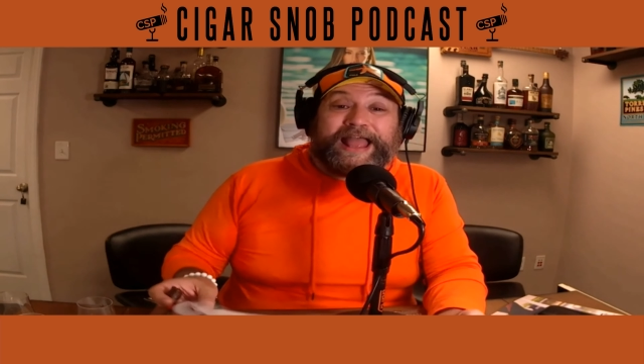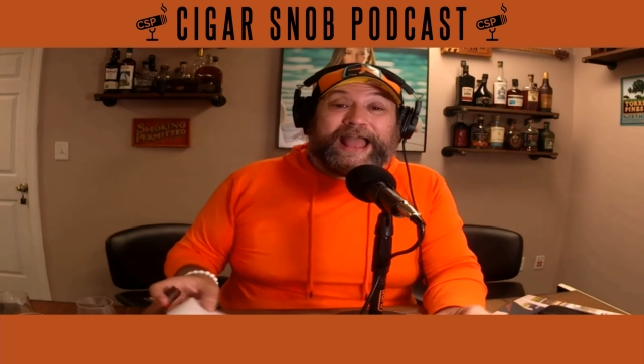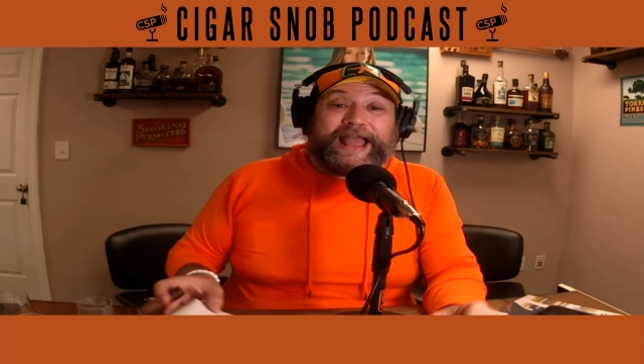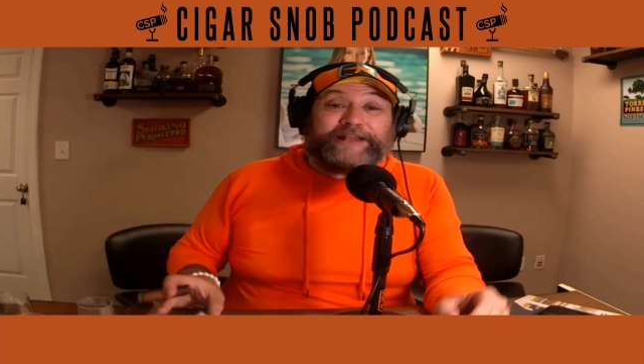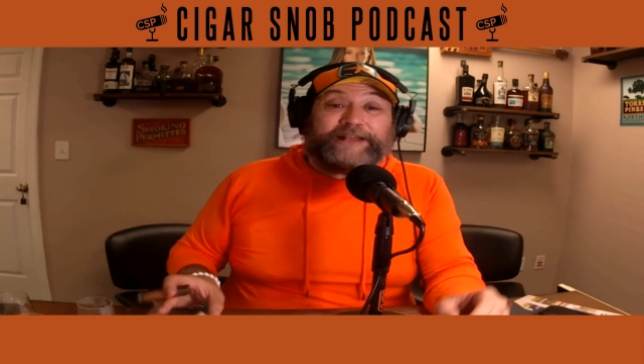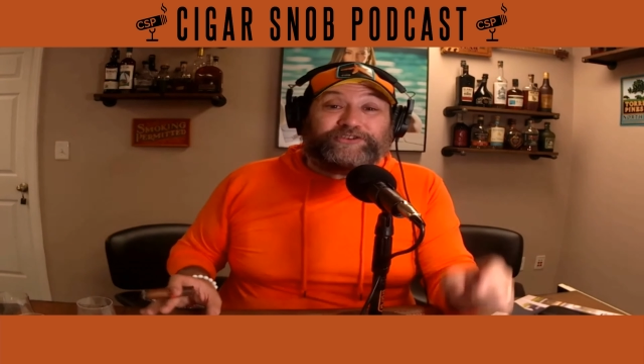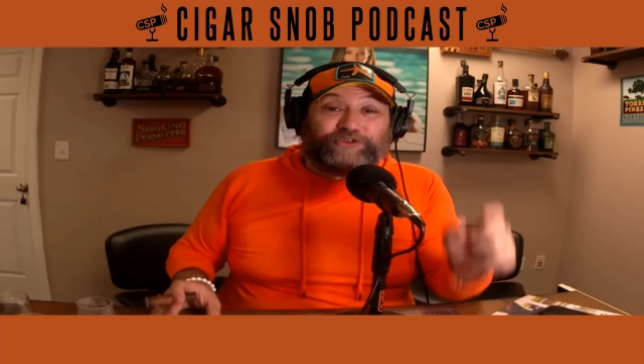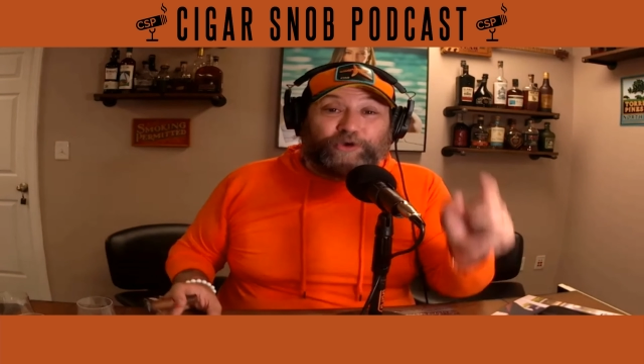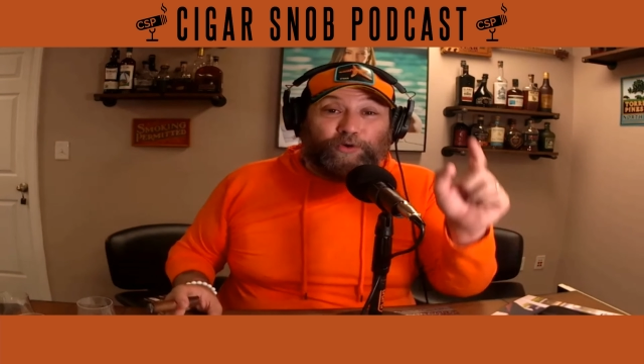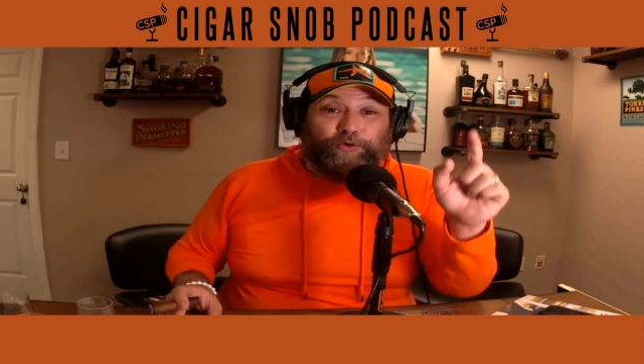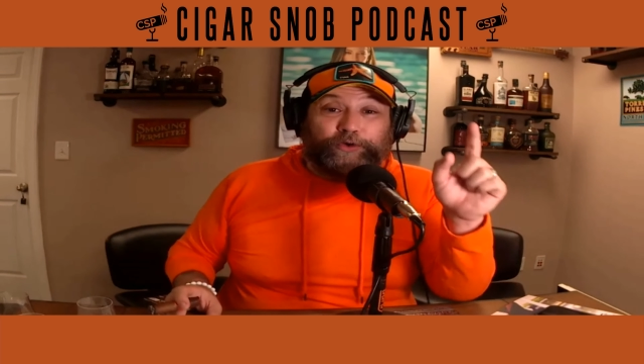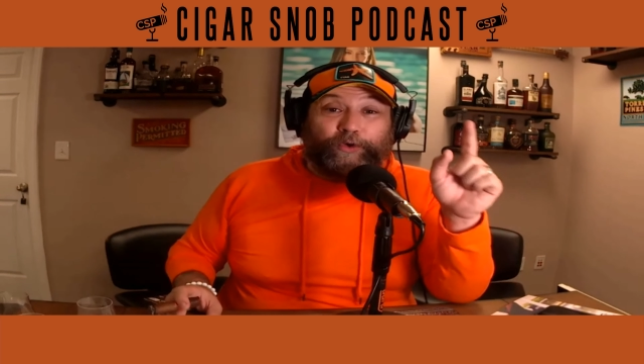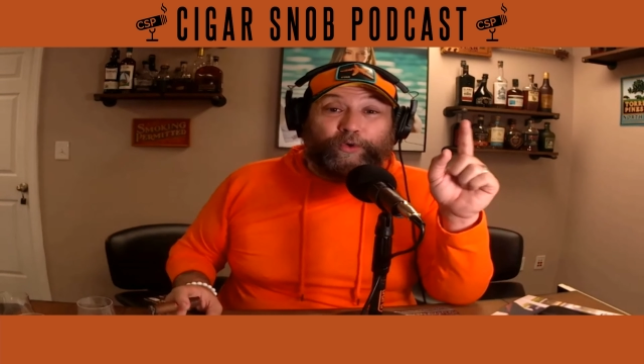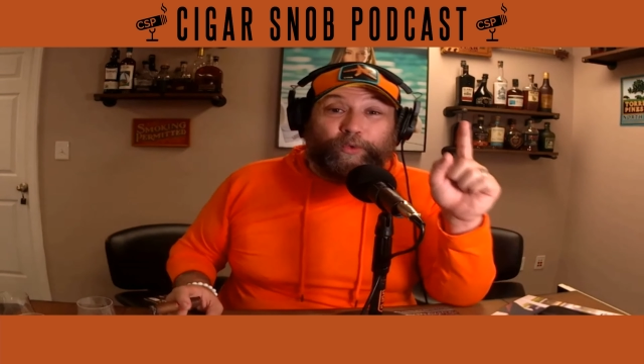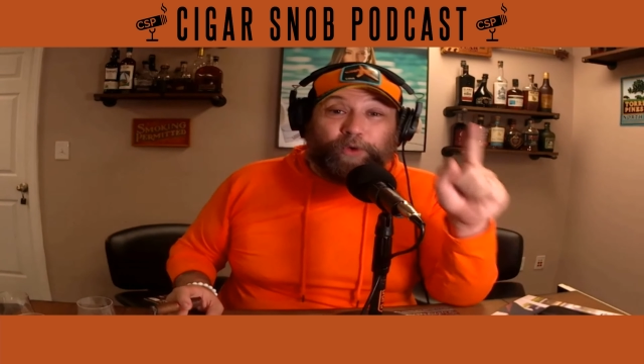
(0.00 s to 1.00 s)
at
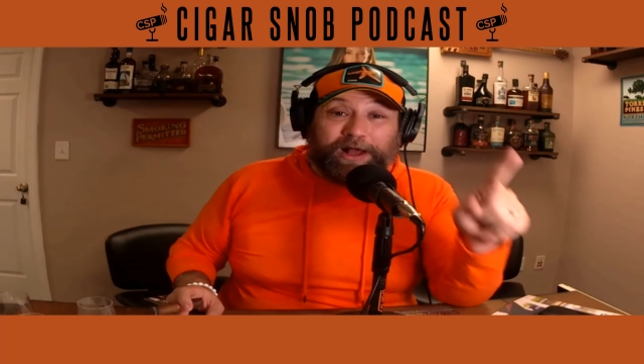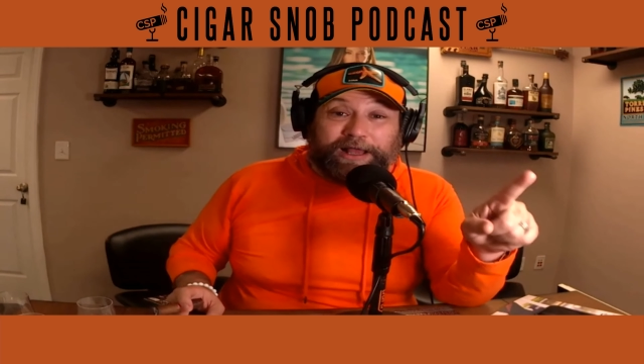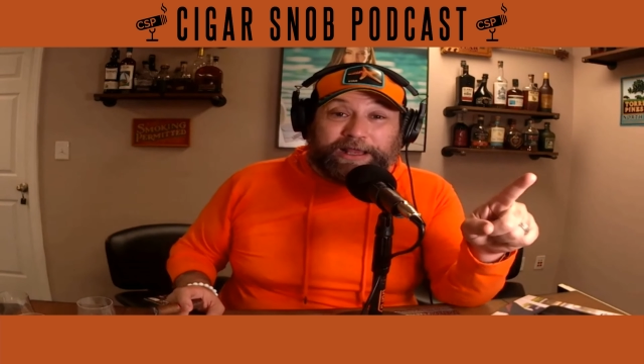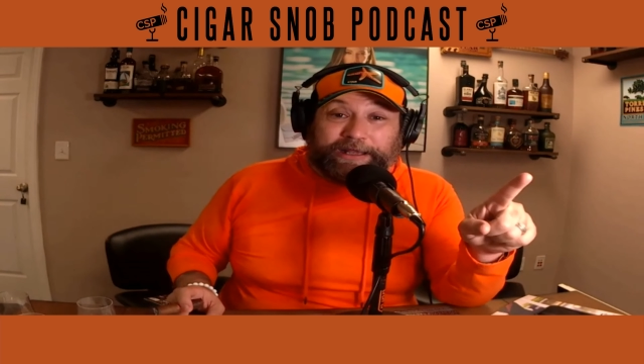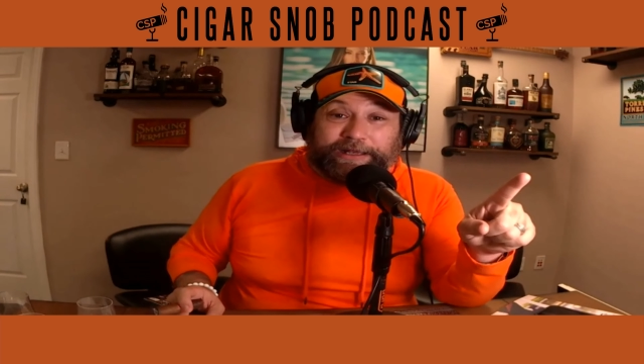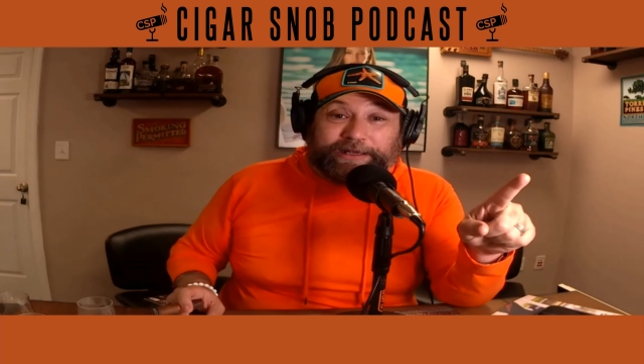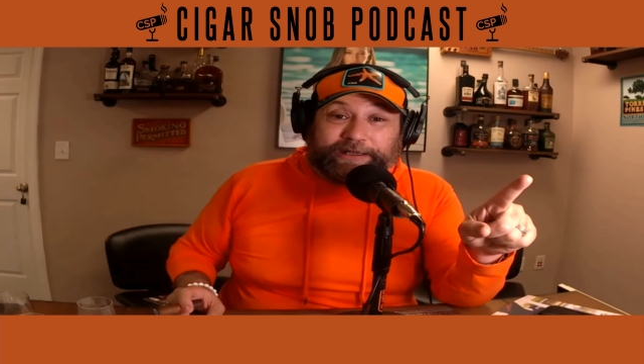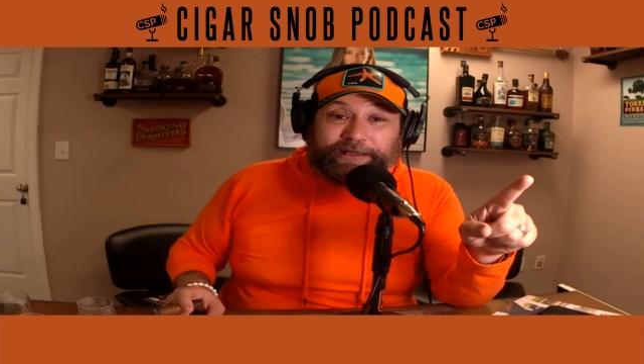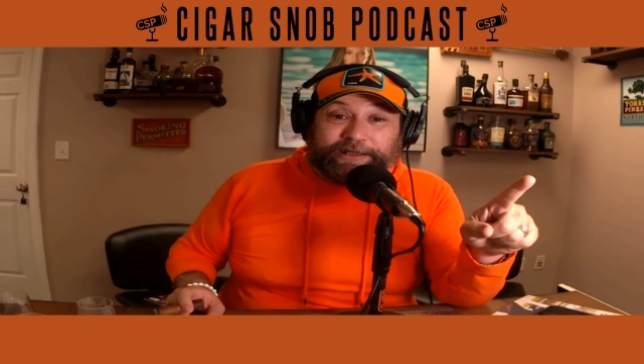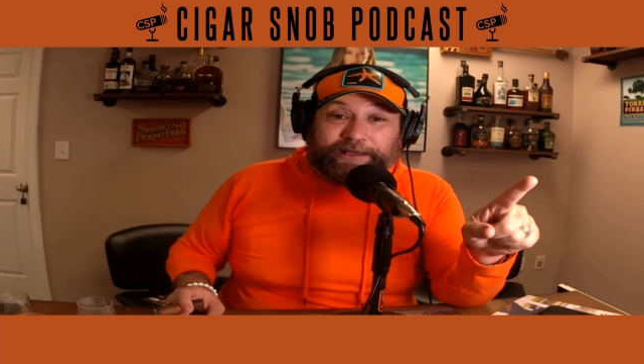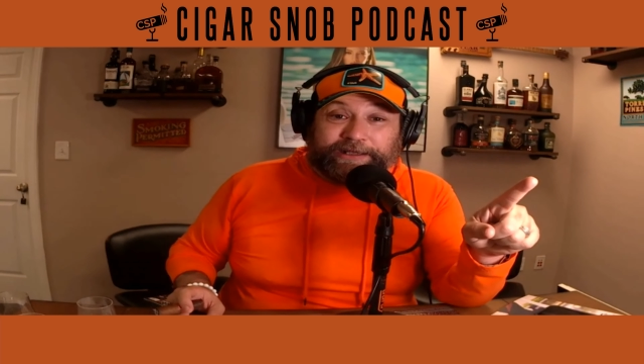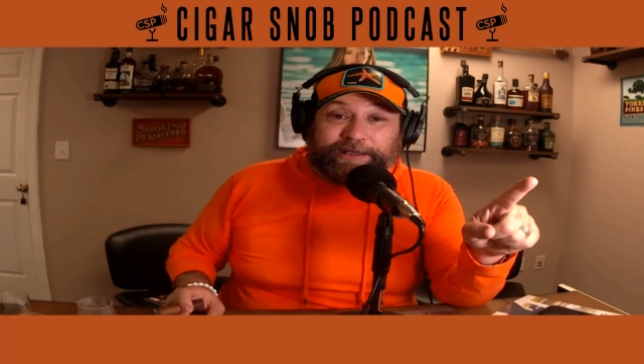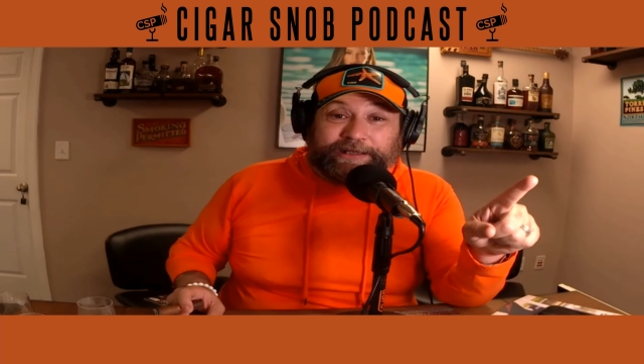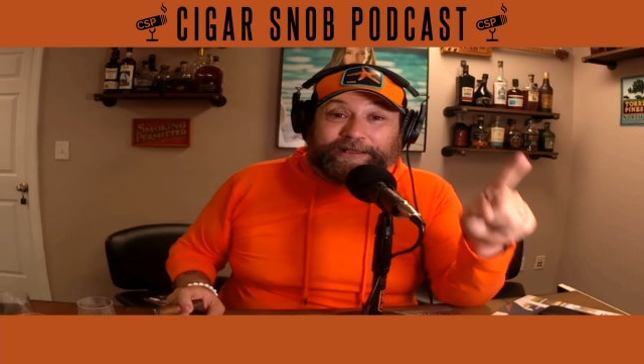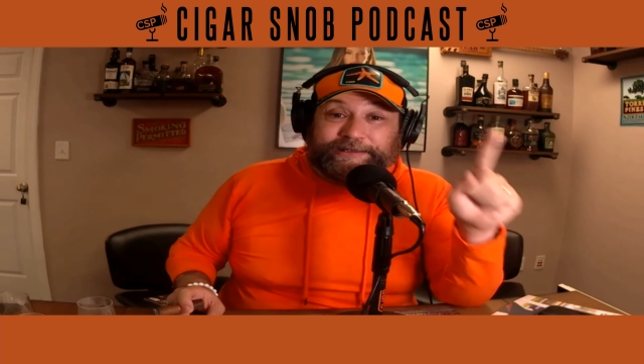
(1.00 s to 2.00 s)
totalwine.com.
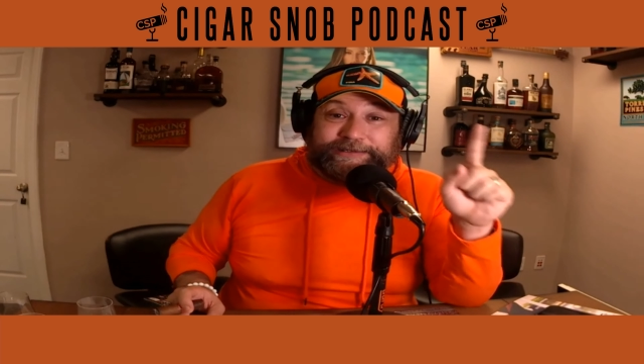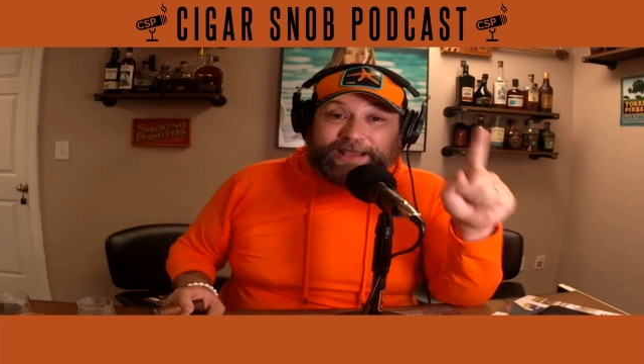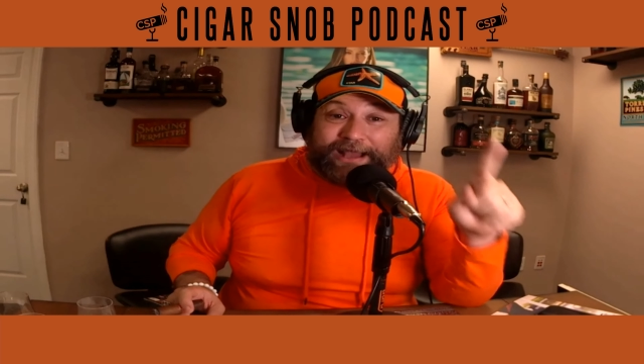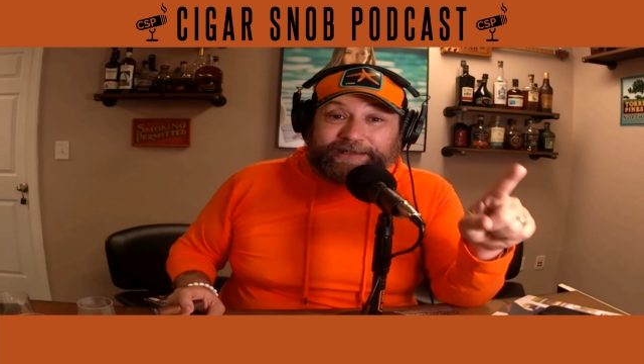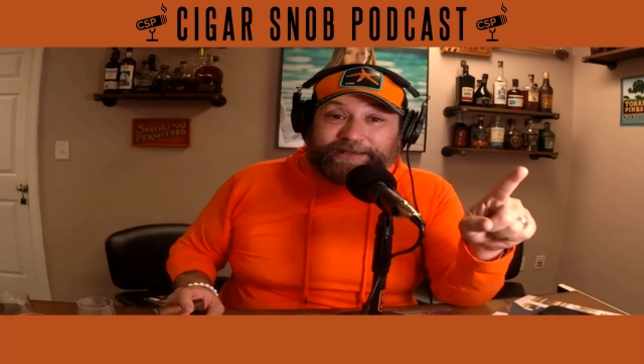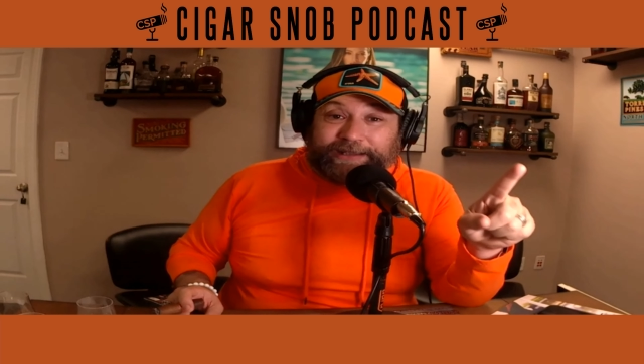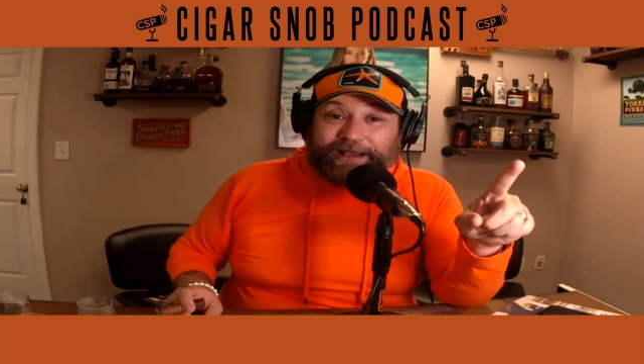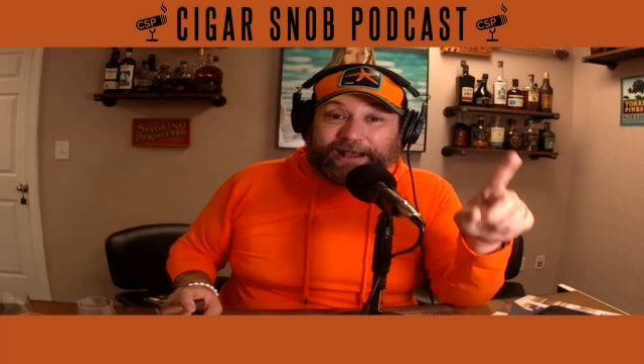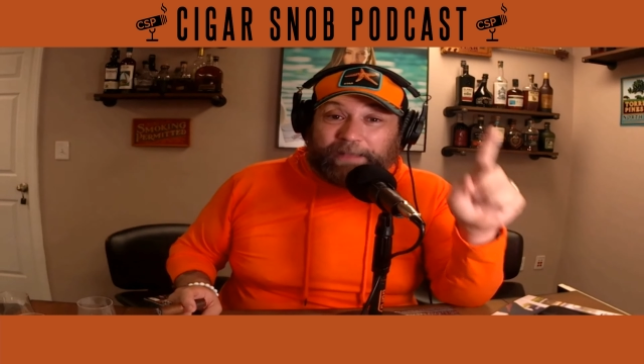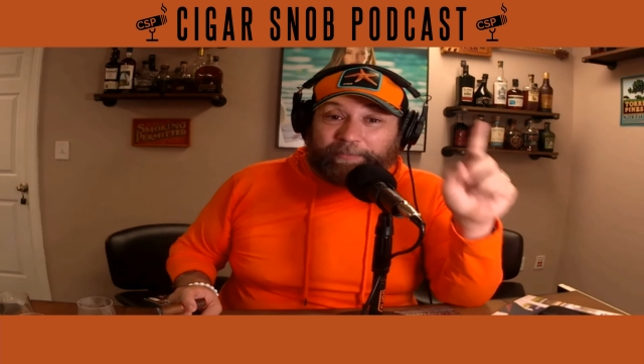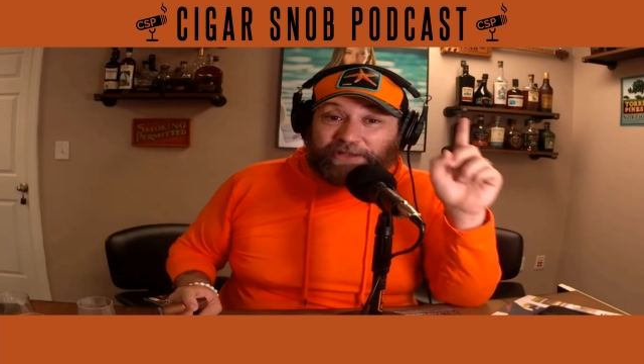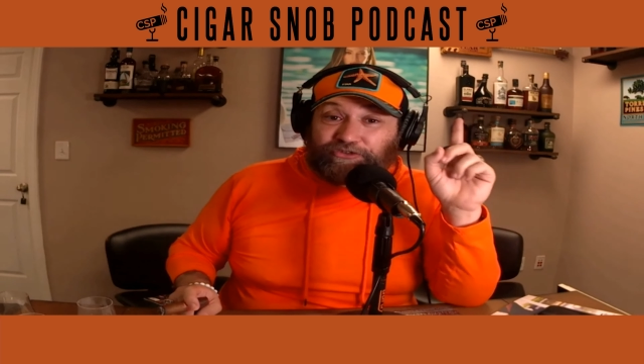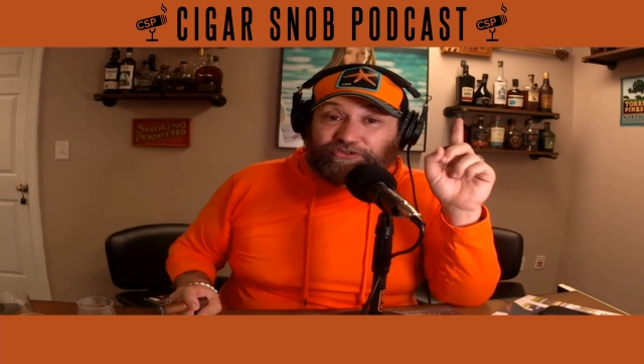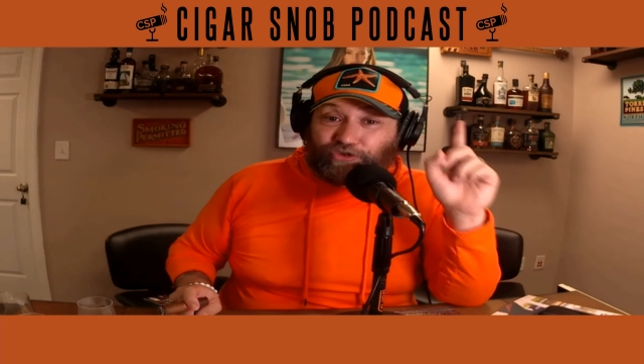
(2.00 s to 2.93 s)
That's